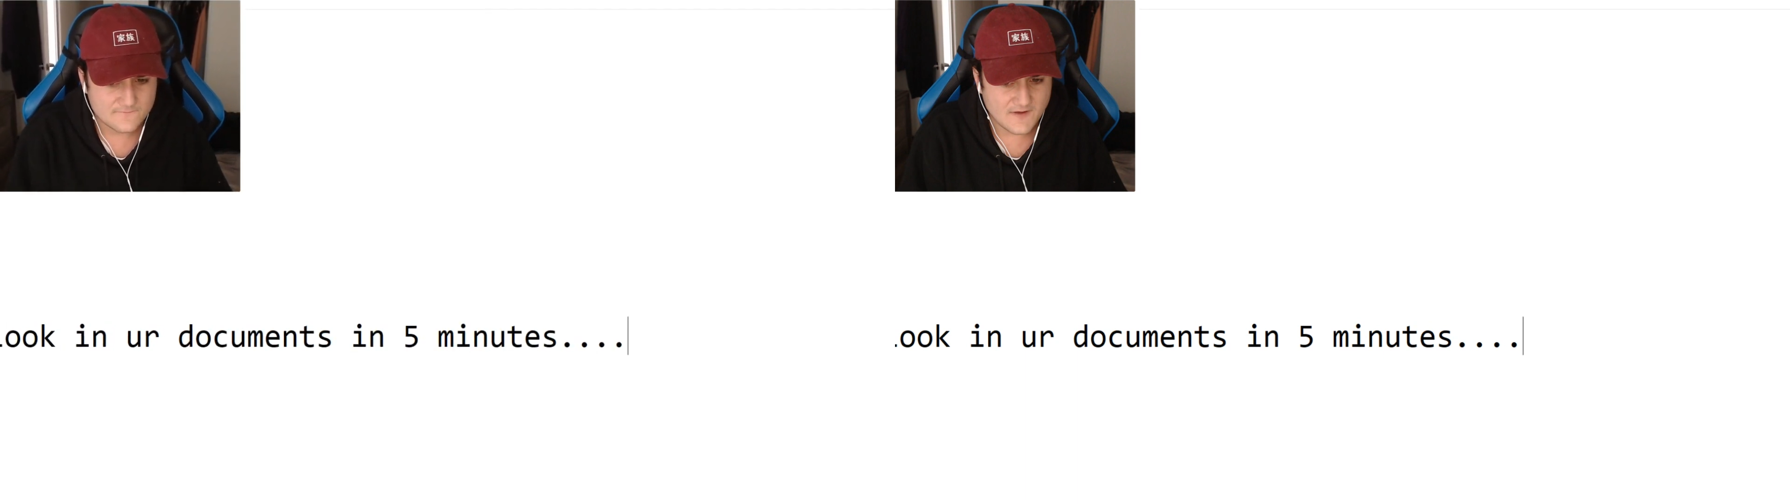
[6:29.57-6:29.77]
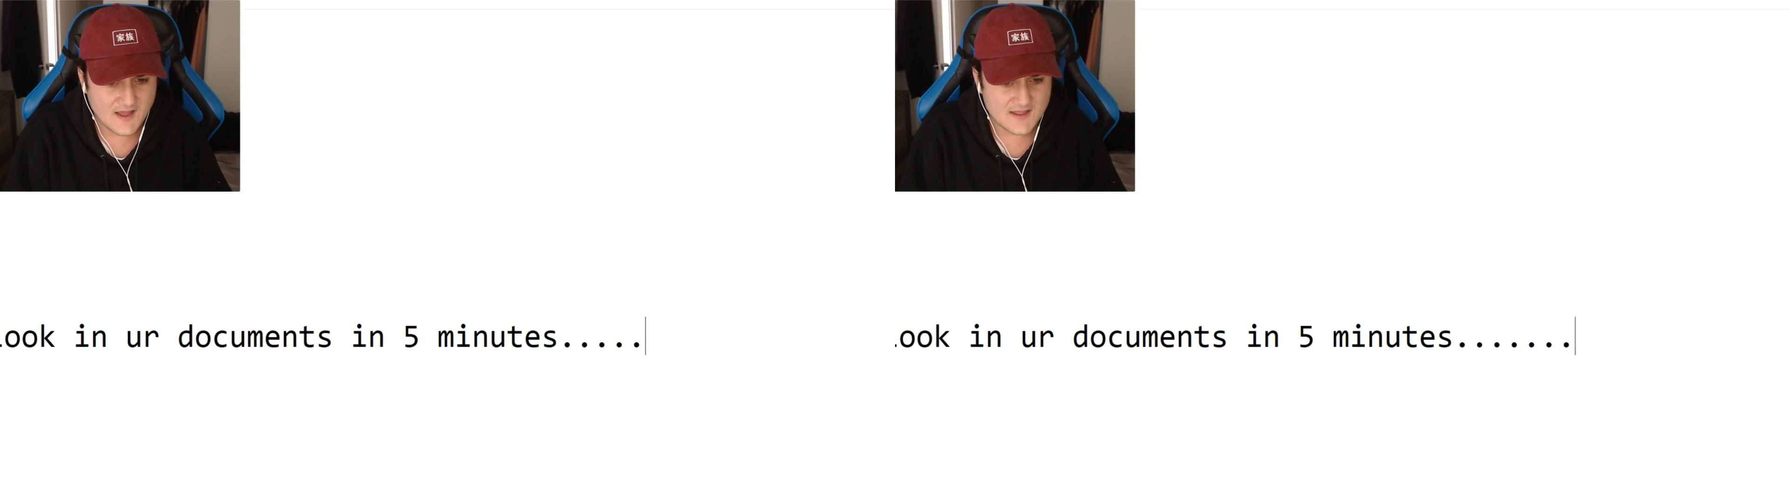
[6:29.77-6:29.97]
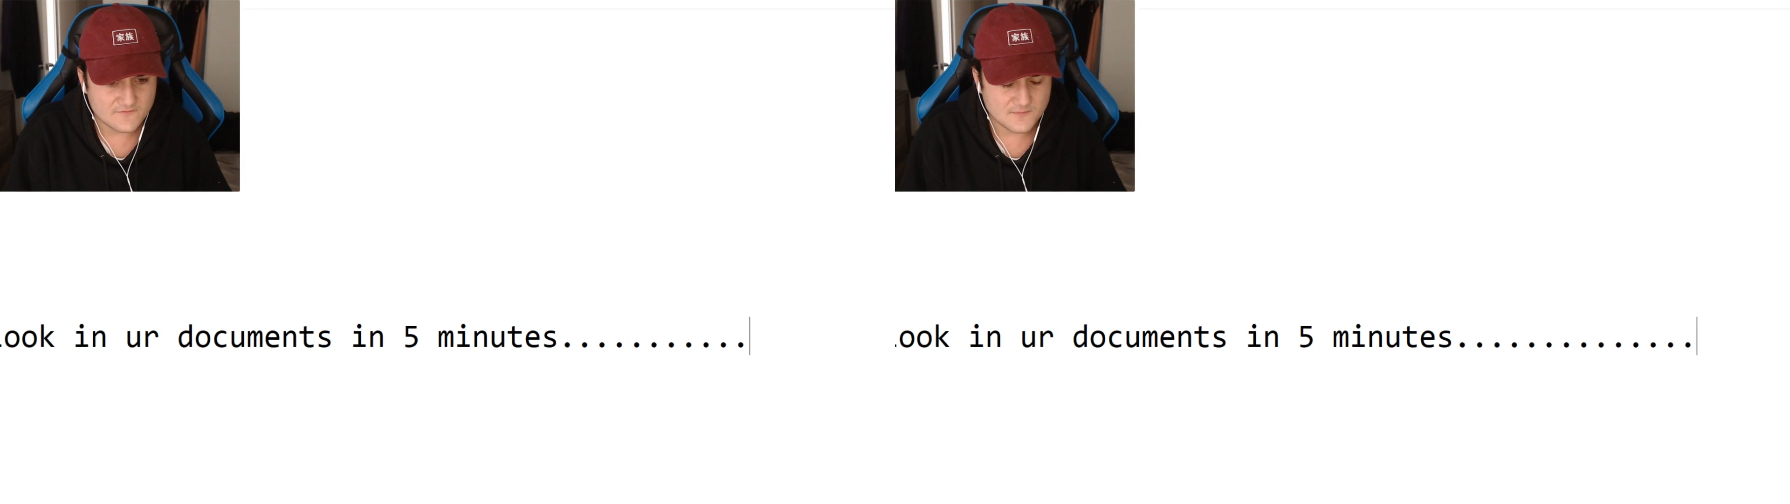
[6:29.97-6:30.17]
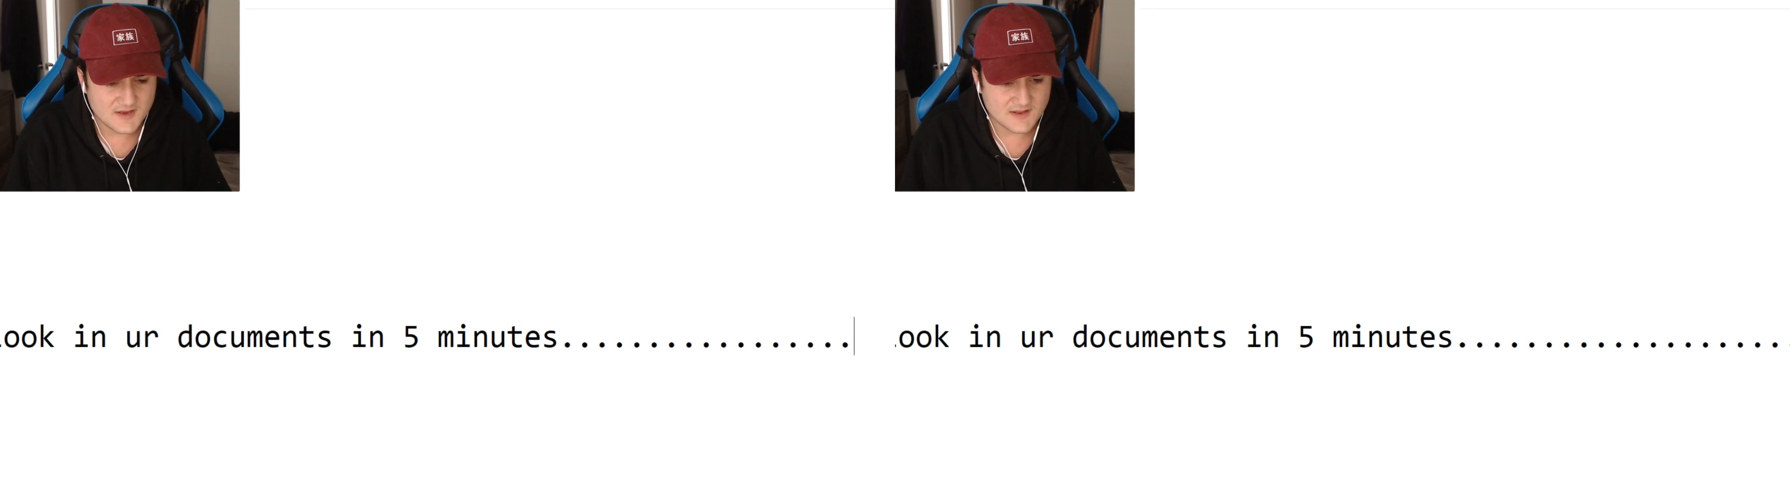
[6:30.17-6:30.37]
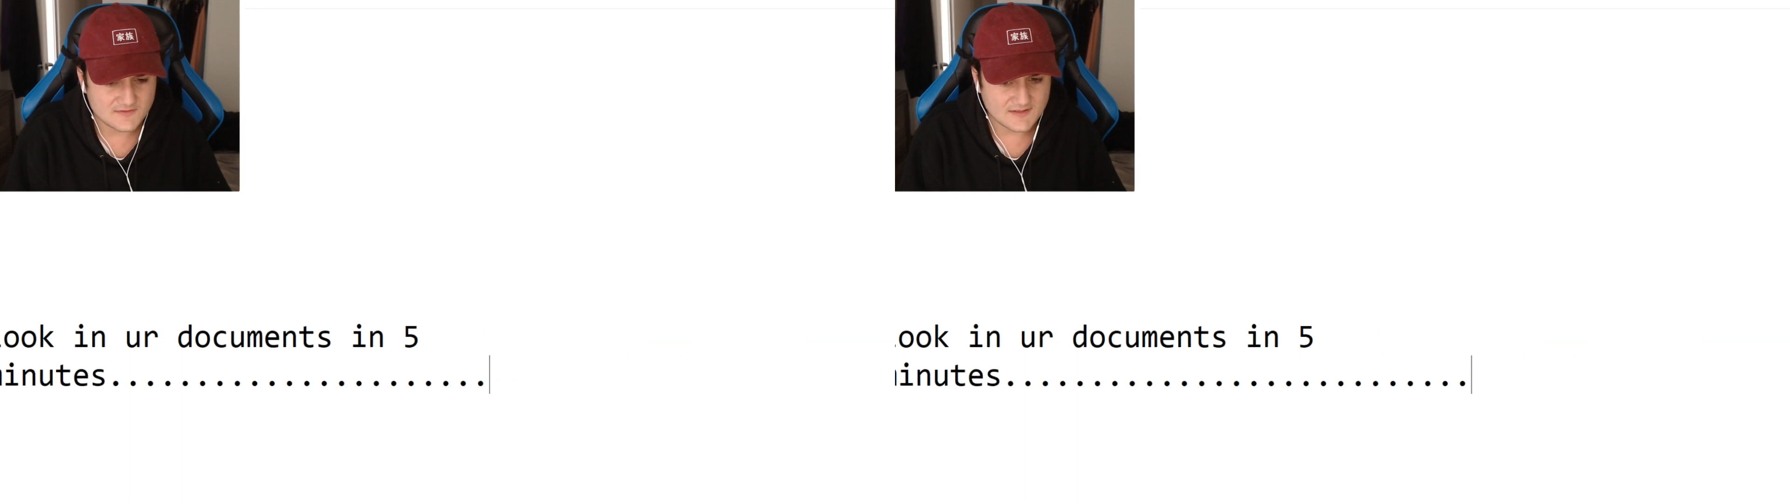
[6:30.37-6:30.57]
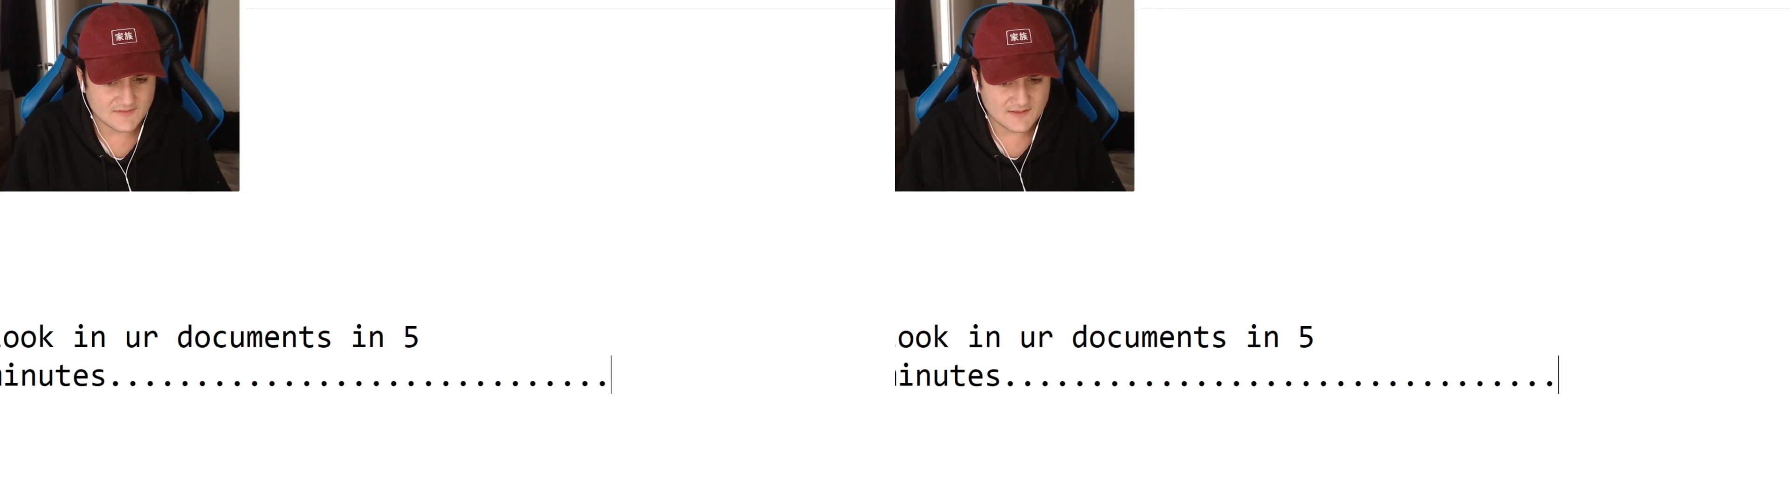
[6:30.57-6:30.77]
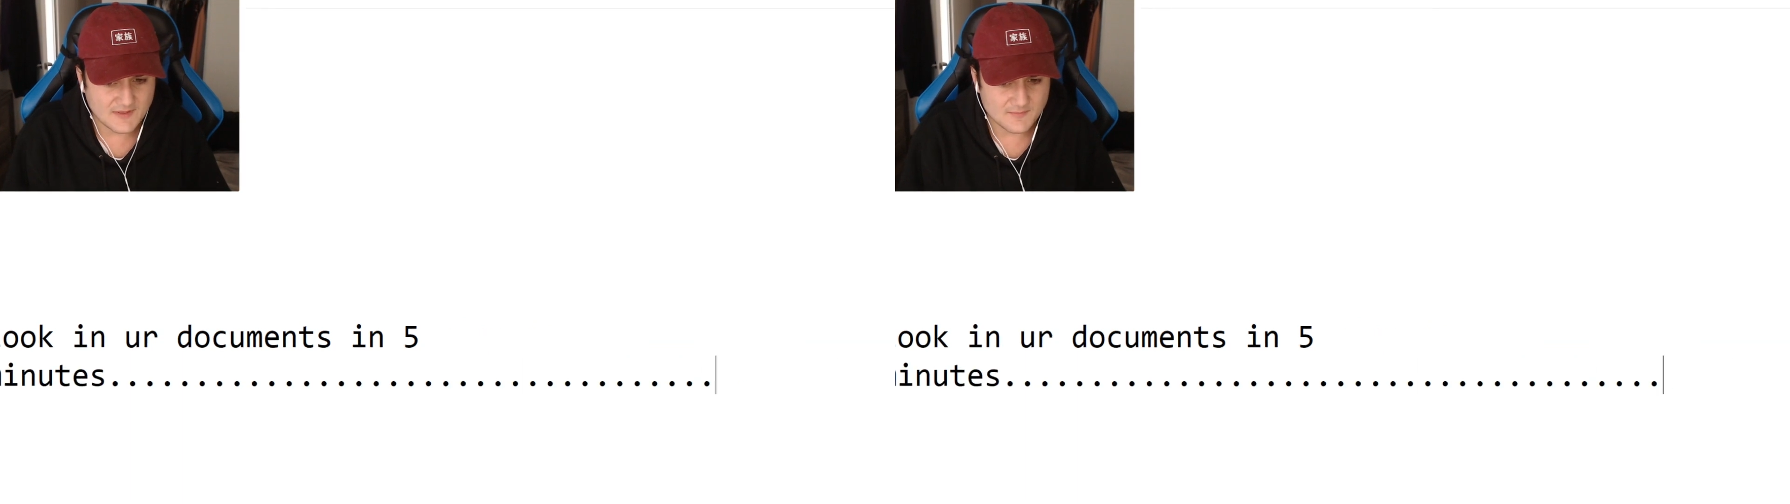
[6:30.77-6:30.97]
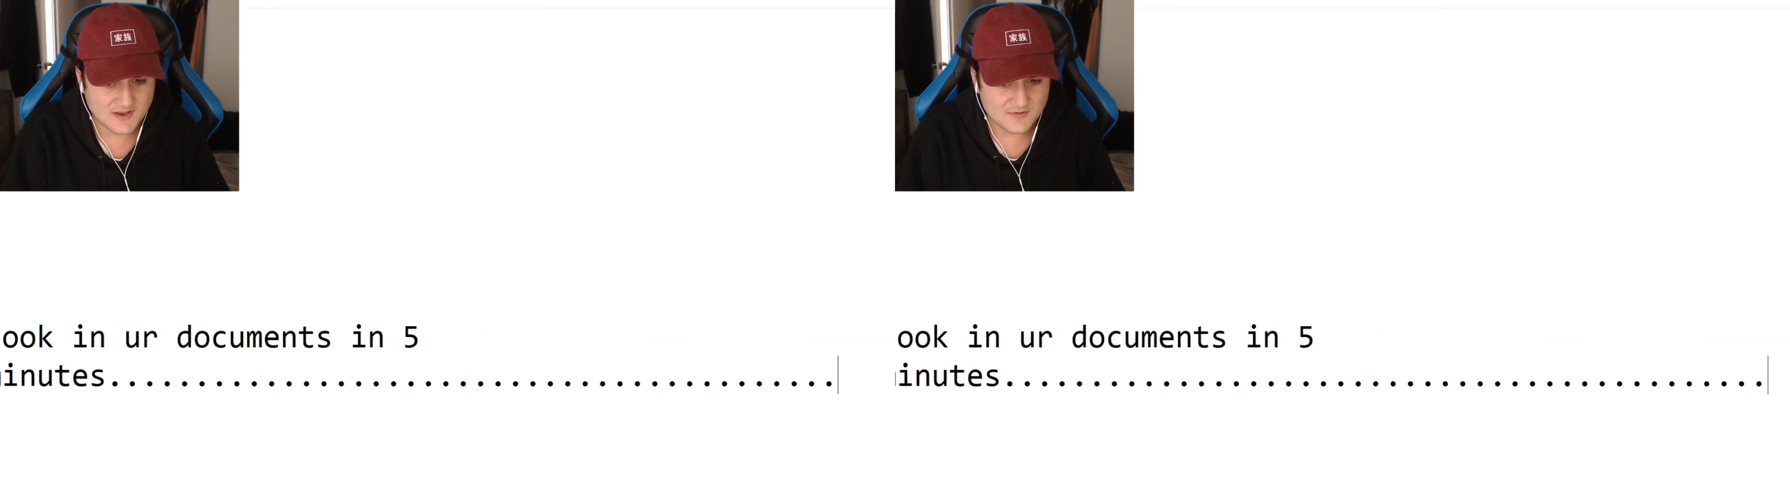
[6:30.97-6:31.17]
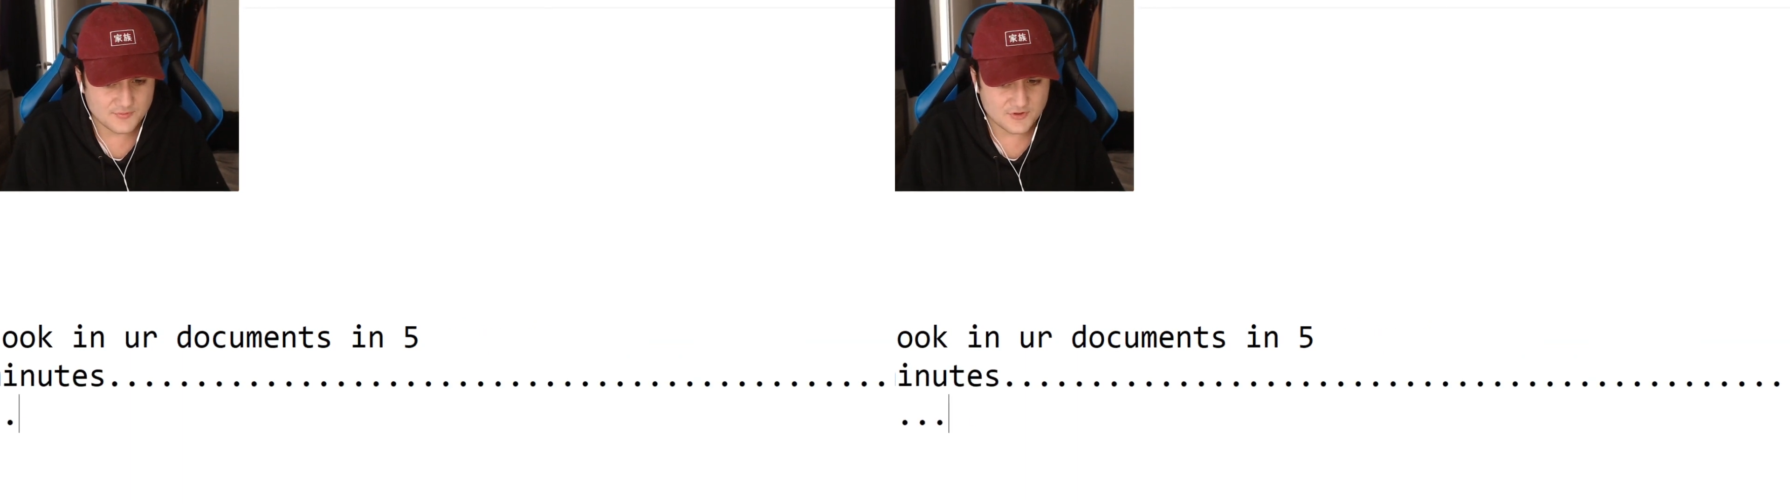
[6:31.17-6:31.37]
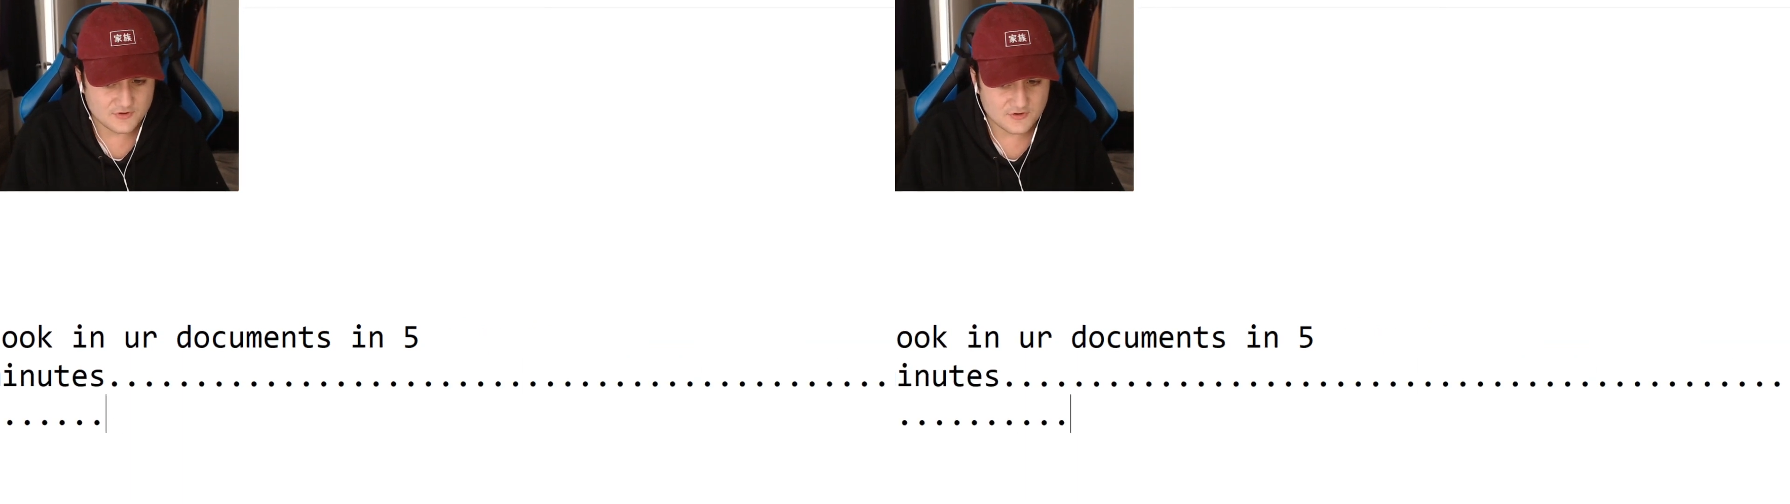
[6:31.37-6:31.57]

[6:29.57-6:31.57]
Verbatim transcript: Five minutes. Like, like, like my computer